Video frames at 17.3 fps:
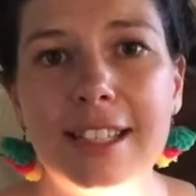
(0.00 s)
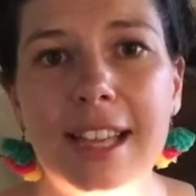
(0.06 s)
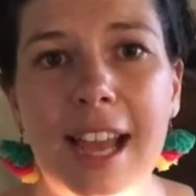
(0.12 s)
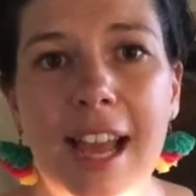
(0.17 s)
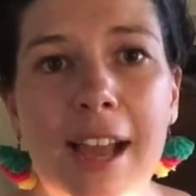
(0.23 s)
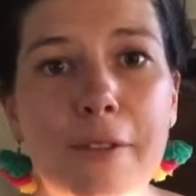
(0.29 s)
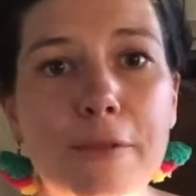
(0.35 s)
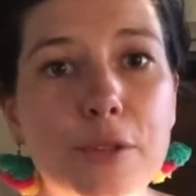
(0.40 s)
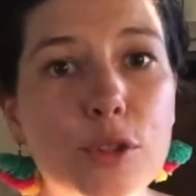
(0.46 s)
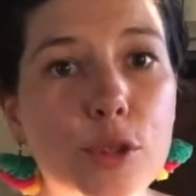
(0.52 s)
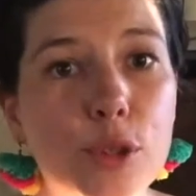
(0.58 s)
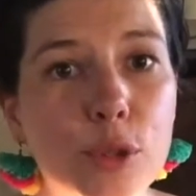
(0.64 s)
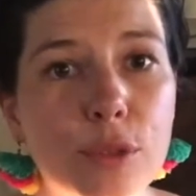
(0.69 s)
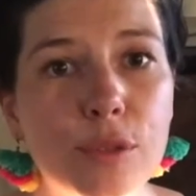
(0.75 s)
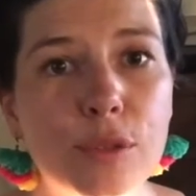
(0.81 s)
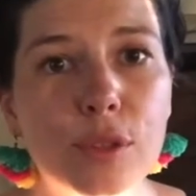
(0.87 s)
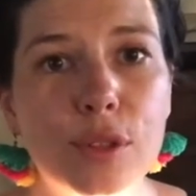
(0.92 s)
to have
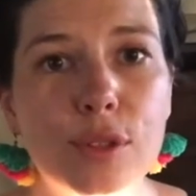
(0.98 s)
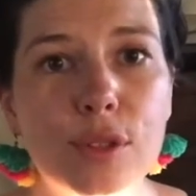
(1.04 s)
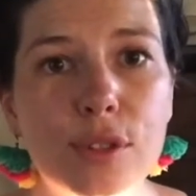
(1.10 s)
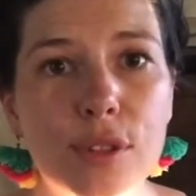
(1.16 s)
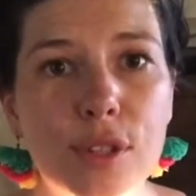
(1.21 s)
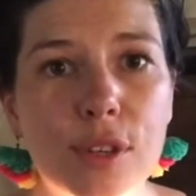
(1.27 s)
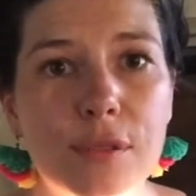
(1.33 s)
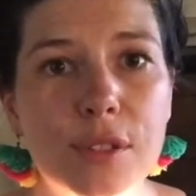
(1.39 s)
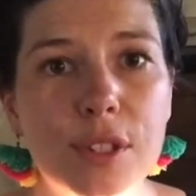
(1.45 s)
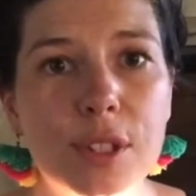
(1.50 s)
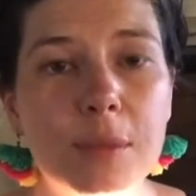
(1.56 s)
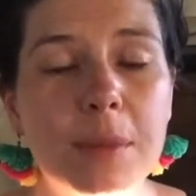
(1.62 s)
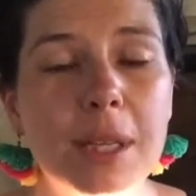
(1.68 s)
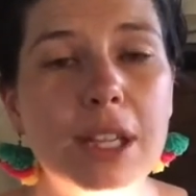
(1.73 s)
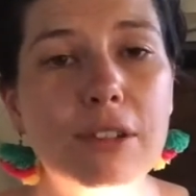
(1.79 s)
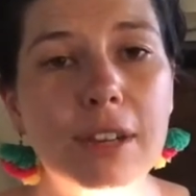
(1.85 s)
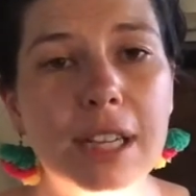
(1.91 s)
2 of those serves to
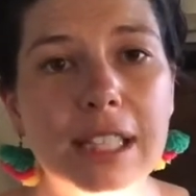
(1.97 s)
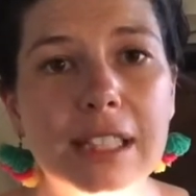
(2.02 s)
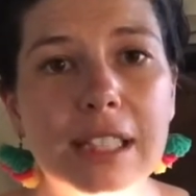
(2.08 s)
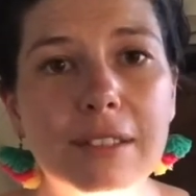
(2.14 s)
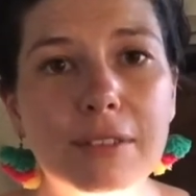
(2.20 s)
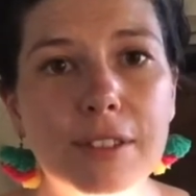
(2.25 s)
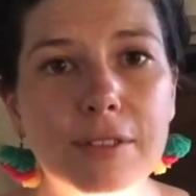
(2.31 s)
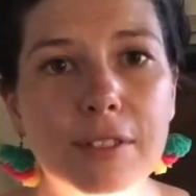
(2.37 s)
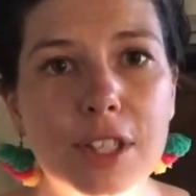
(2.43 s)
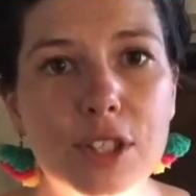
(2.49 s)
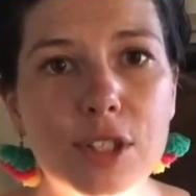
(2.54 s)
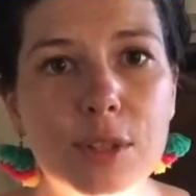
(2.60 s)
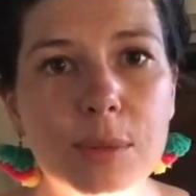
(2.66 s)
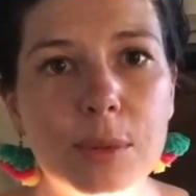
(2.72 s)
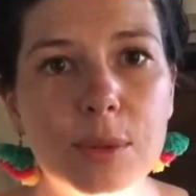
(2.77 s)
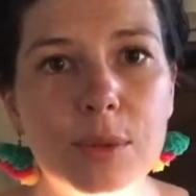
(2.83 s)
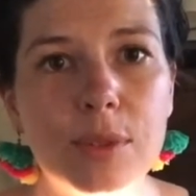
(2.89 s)
be green leafy
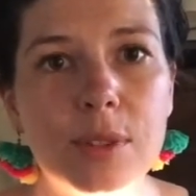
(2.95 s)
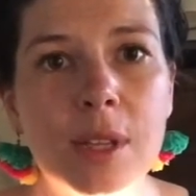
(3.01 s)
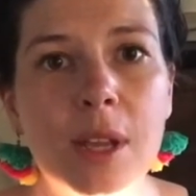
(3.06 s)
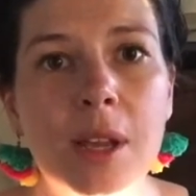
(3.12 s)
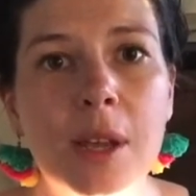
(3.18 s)
vegetables.